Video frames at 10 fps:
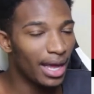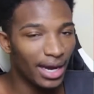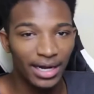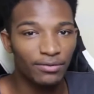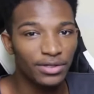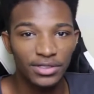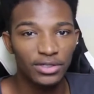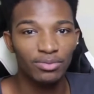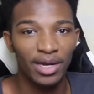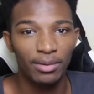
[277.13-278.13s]
And I didn't really
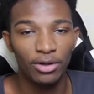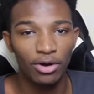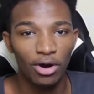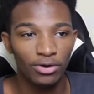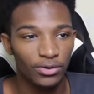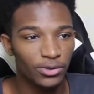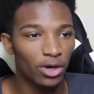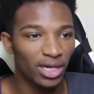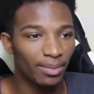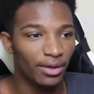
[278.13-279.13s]
see too many other articles
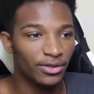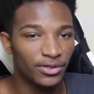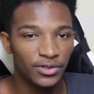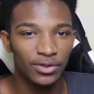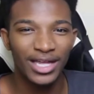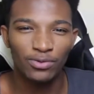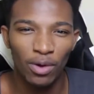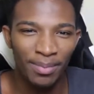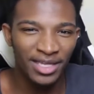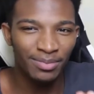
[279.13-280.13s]
talking about this, so that's
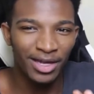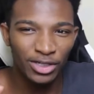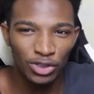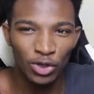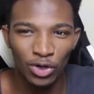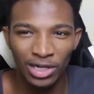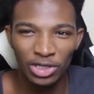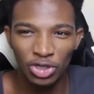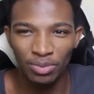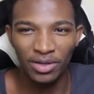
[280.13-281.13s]
what makes my concern a
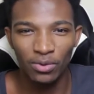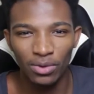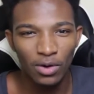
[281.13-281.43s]
little bit